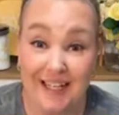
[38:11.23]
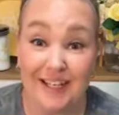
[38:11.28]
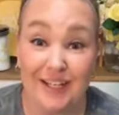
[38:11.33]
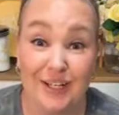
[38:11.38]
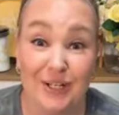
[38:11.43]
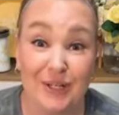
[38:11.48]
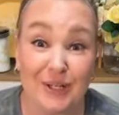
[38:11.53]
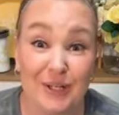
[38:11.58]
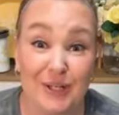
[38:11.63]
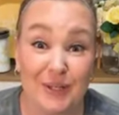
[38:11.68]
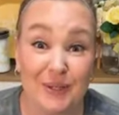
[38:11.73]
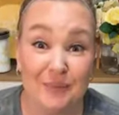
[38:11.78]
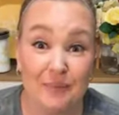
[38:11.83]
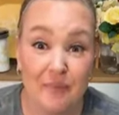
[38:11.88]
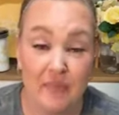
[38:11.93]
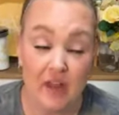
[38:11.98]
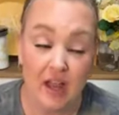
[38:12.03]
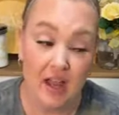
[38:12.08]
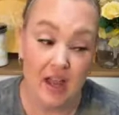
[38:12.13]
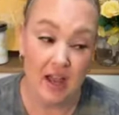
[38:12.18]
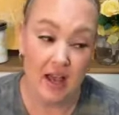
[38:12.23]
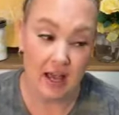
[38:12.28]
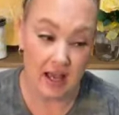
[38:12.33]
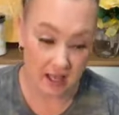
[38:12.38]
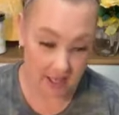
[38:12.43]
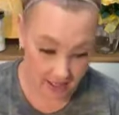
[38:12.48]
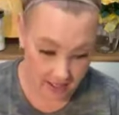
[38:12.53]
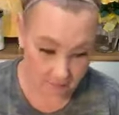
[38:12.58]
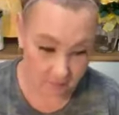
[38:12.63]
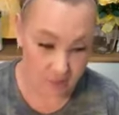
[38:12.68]
right here.
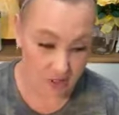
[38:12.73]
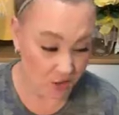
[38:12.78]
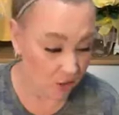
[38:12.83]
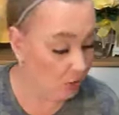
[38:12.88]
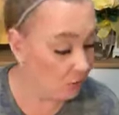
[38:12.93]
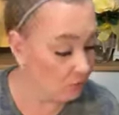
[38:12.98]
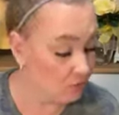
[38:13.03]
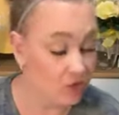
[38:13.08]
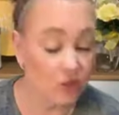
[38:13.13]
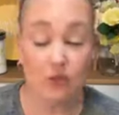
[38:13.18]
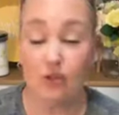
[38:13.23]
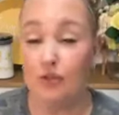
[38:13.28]
I have been known